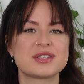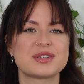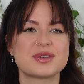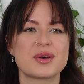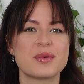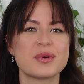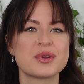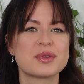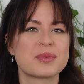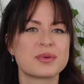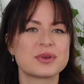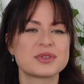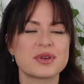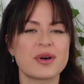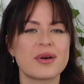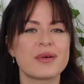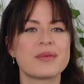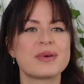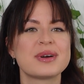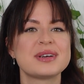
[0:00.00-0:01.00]
So it was
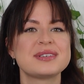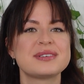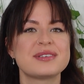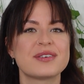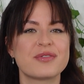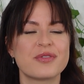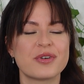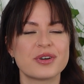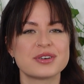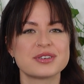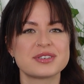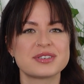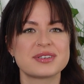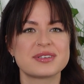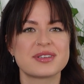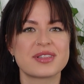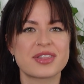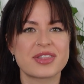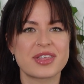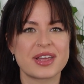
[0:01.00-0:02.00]
always the first
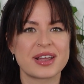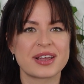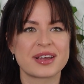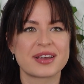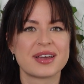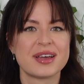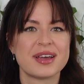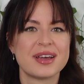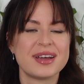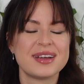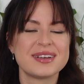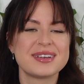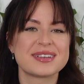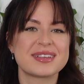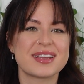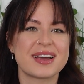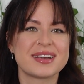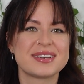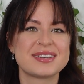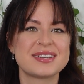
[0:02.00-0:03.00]
thing that
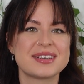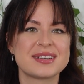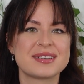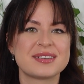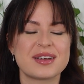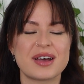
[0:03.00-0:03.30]
I did.